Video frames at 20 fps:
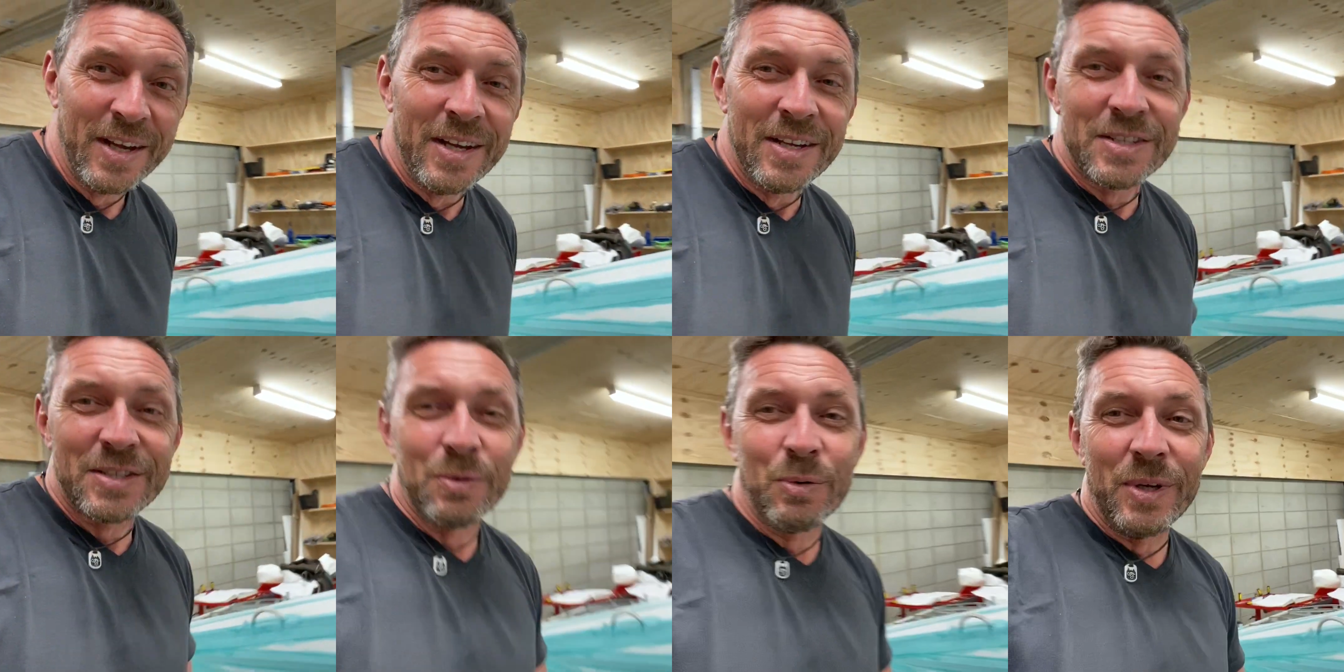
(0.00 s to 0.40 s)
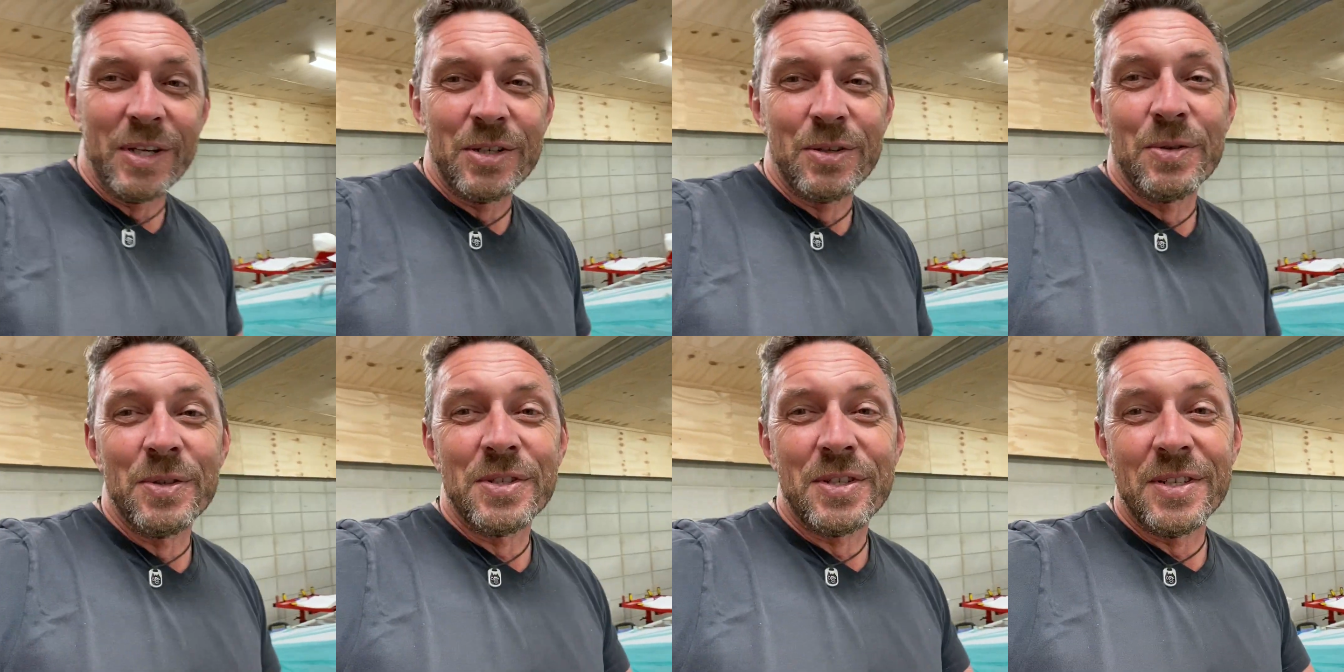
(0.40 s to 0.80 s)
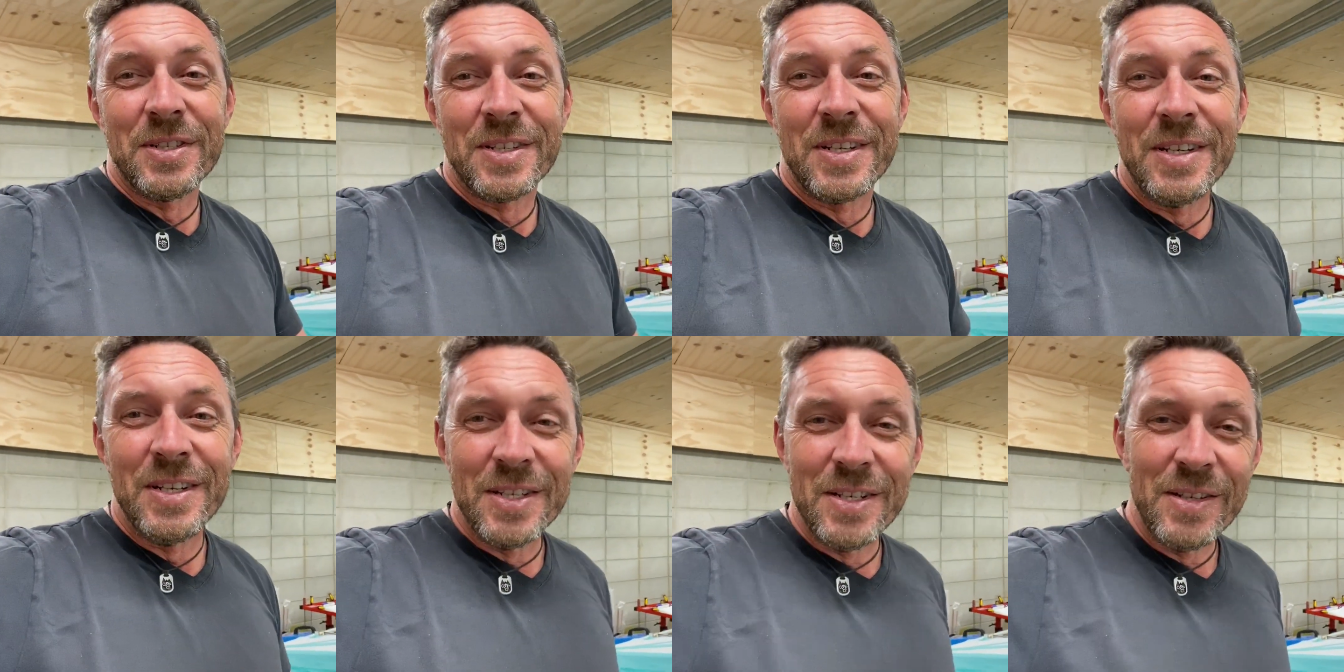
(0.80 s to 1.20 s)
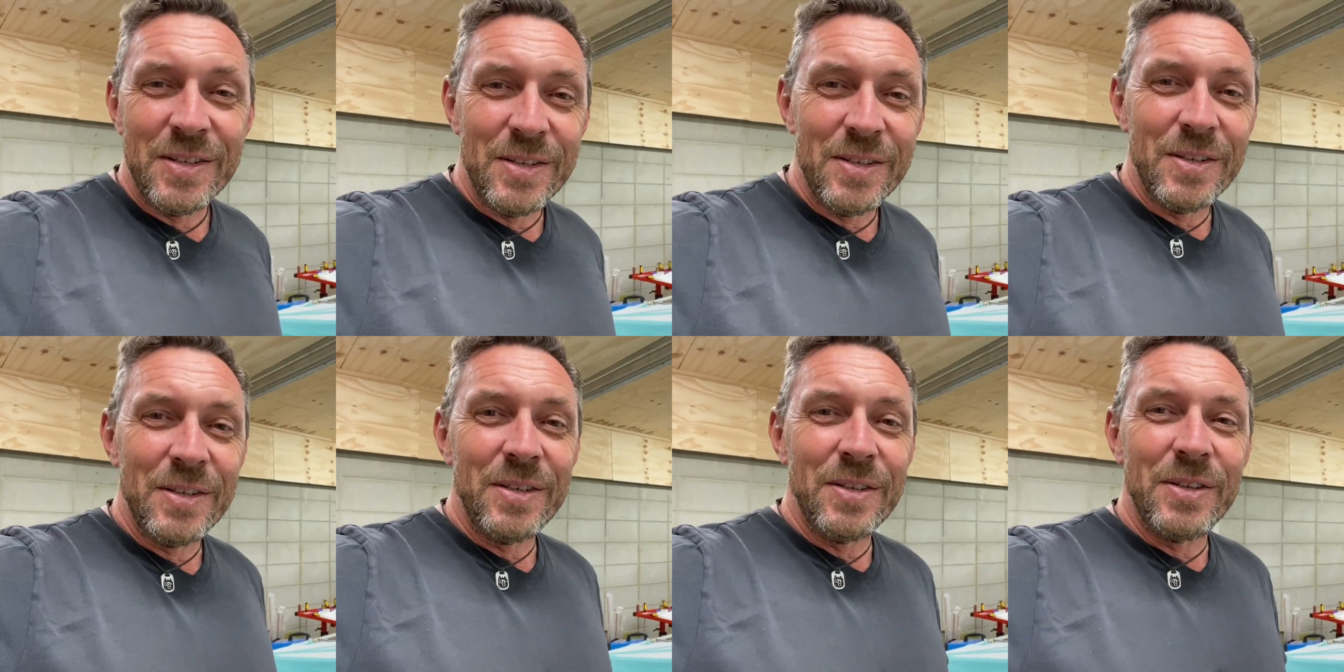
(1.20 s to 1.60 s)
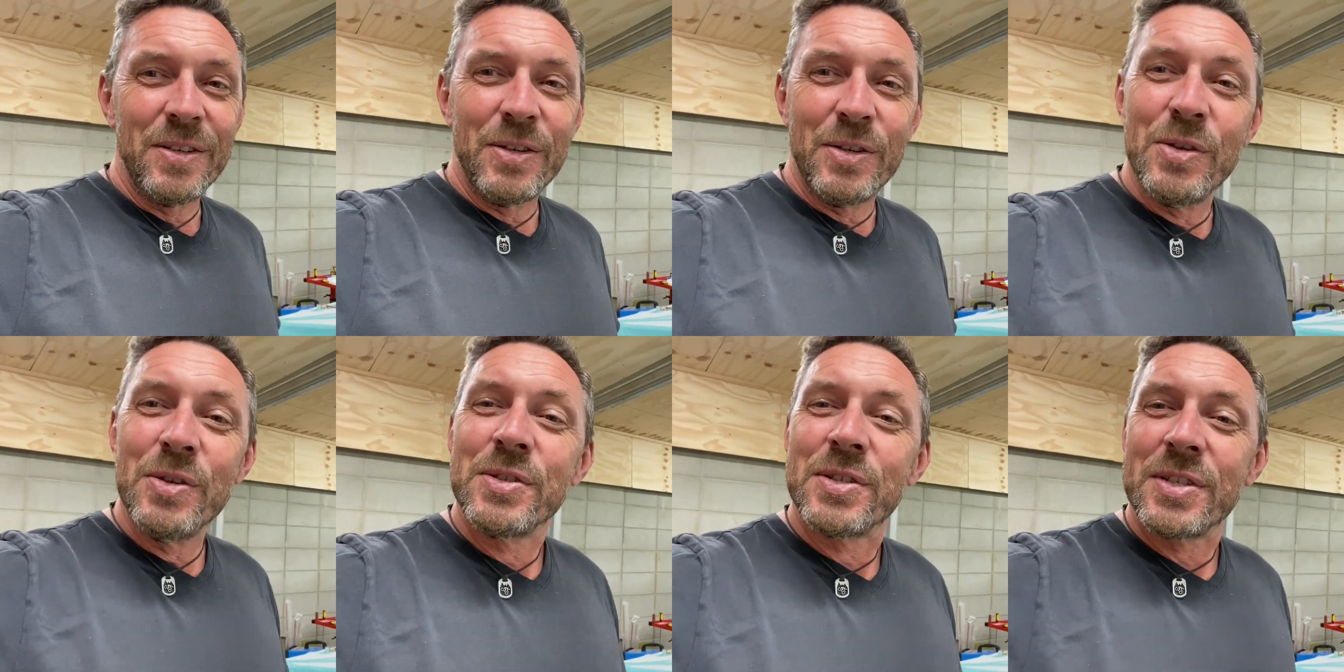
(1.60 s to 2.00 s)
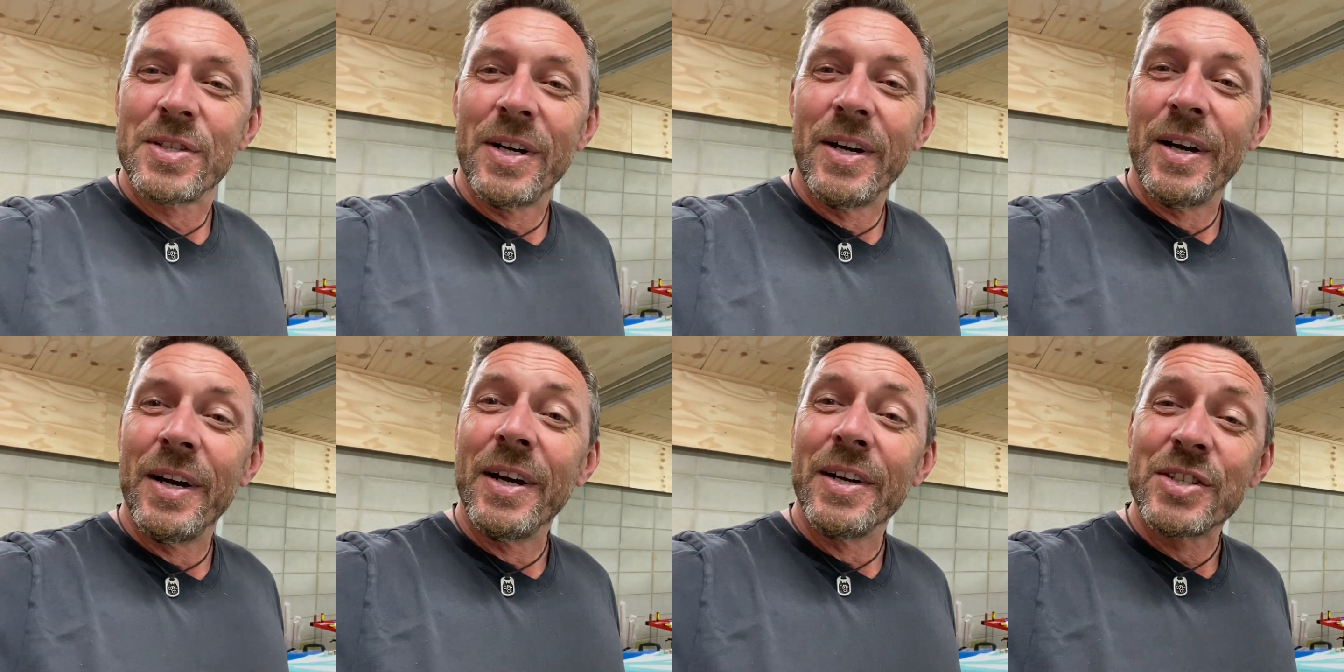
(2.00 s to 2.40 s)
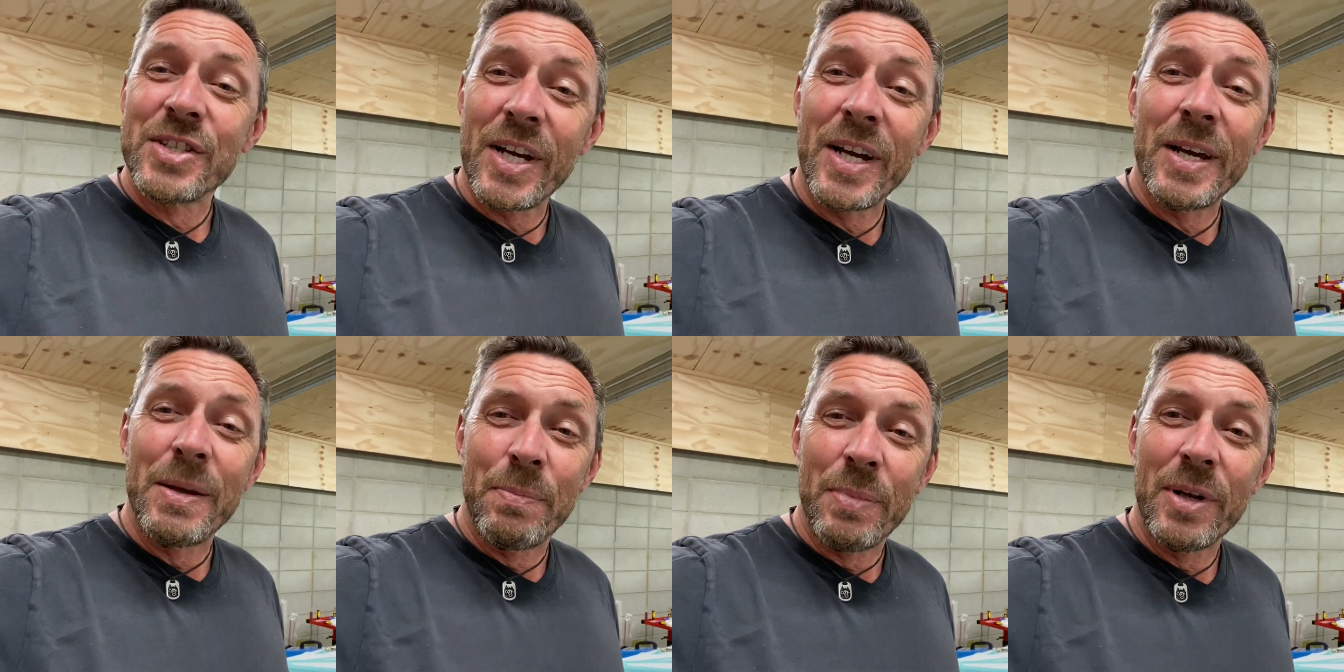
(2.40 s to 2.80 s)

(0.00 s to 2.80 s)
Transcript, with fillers: So what you do is you, you use uh, tape,